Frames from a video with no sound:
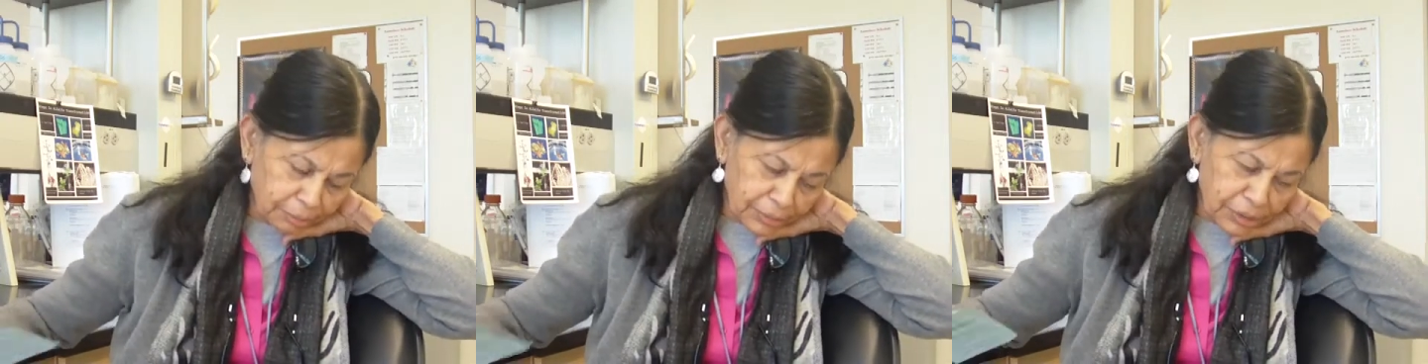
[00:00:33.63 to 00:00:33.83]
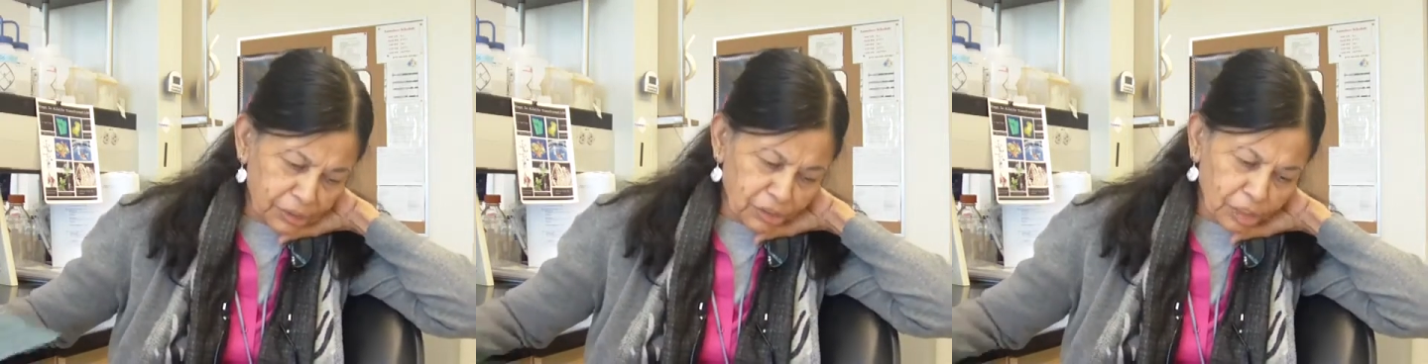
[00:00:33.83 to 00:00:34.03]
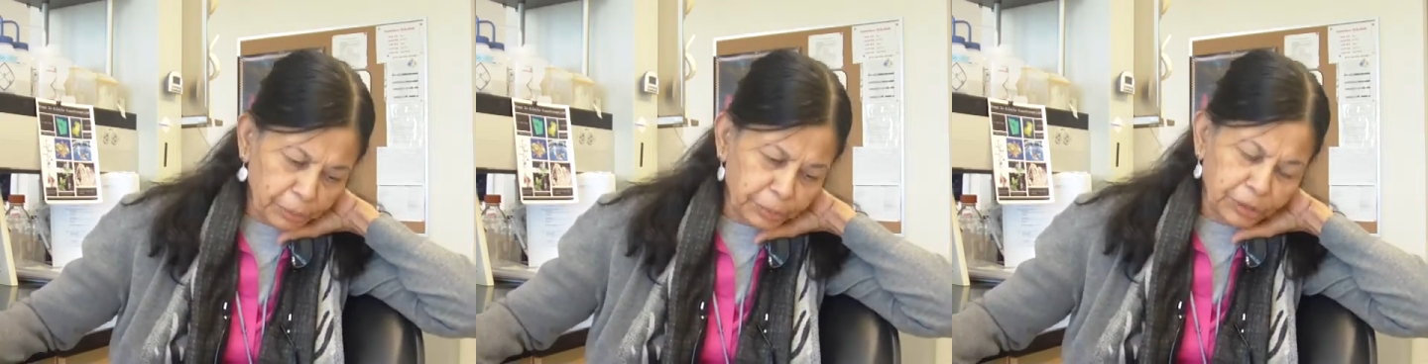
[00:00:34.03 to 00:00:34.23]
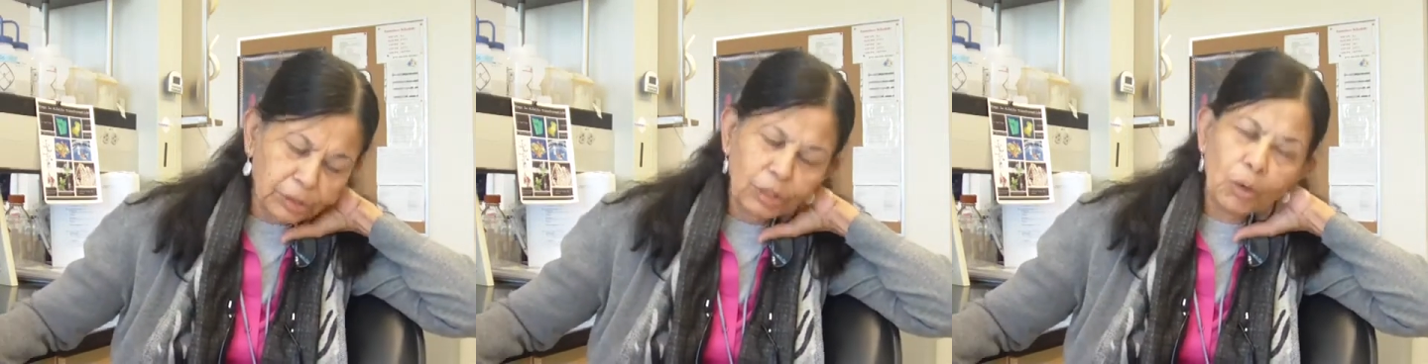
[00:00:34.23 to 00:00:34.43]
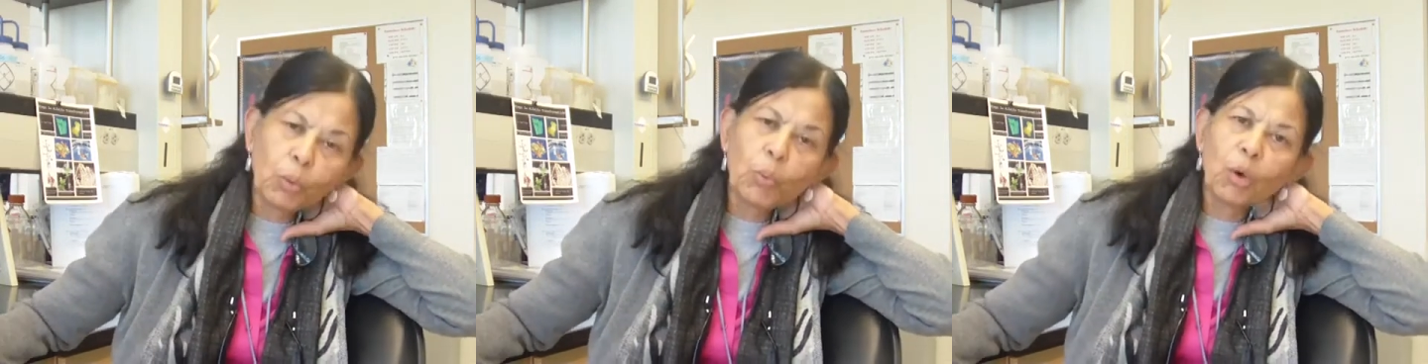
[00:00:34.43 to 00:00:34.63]

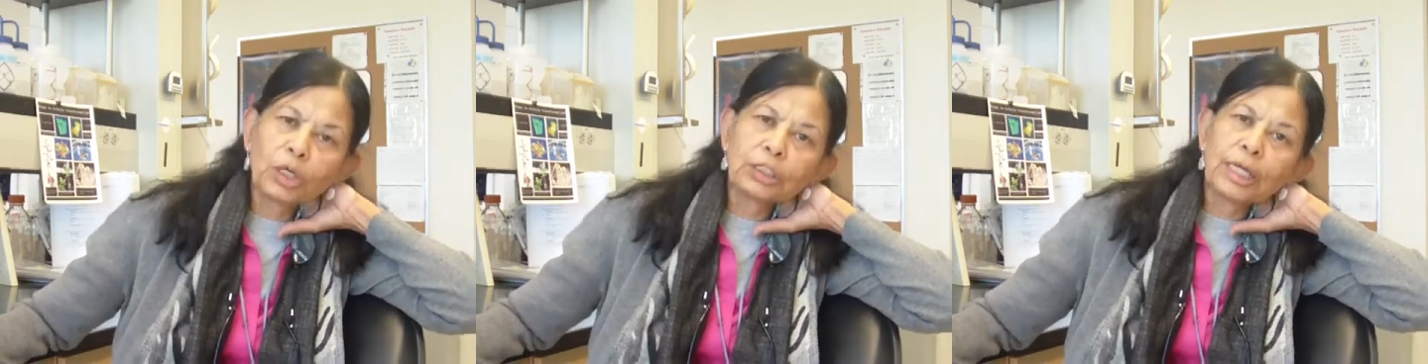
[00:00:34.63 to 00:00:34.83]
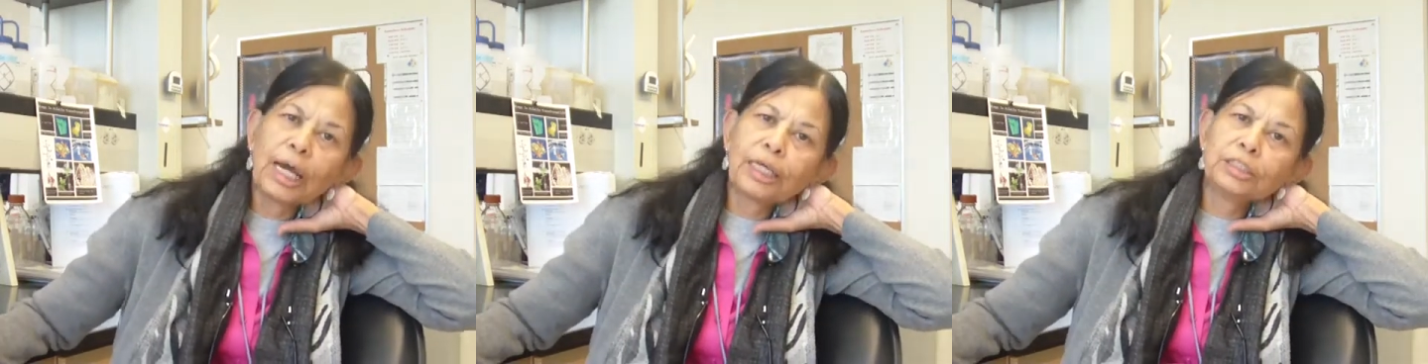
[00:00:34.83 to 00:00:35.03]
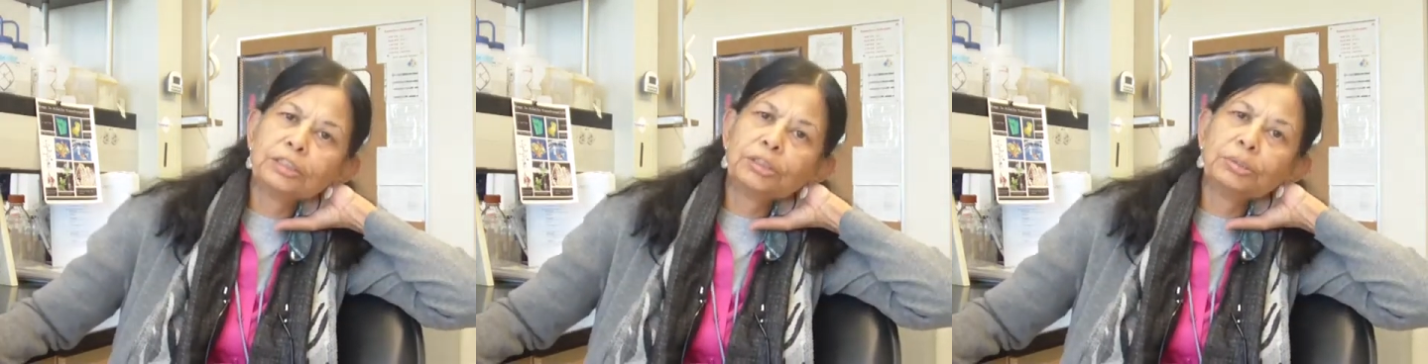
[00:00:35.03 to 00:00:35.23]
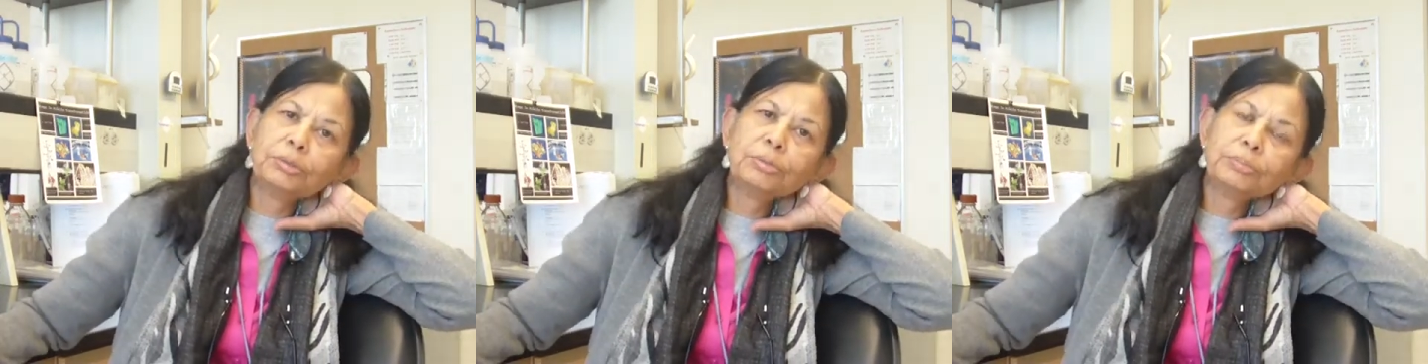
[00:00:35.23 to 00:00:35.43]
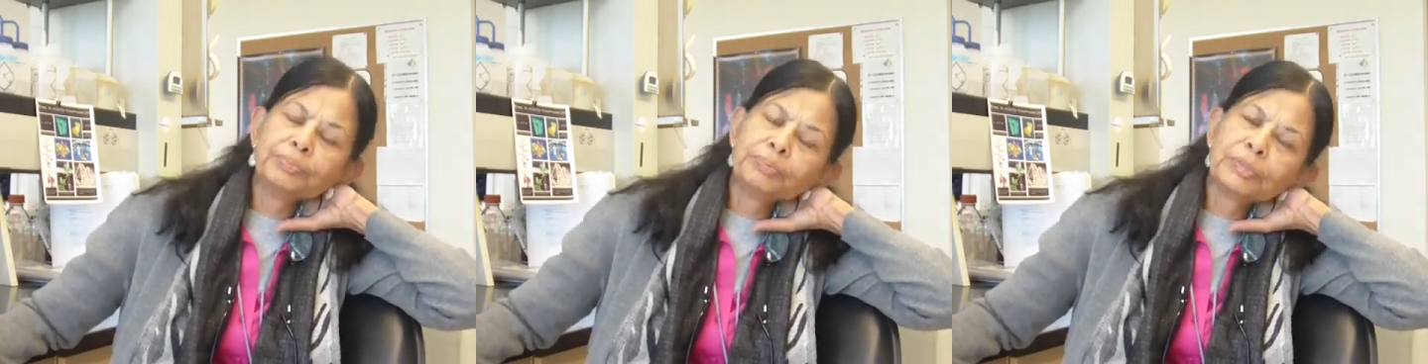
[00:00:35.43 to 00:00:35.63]
description of what I do.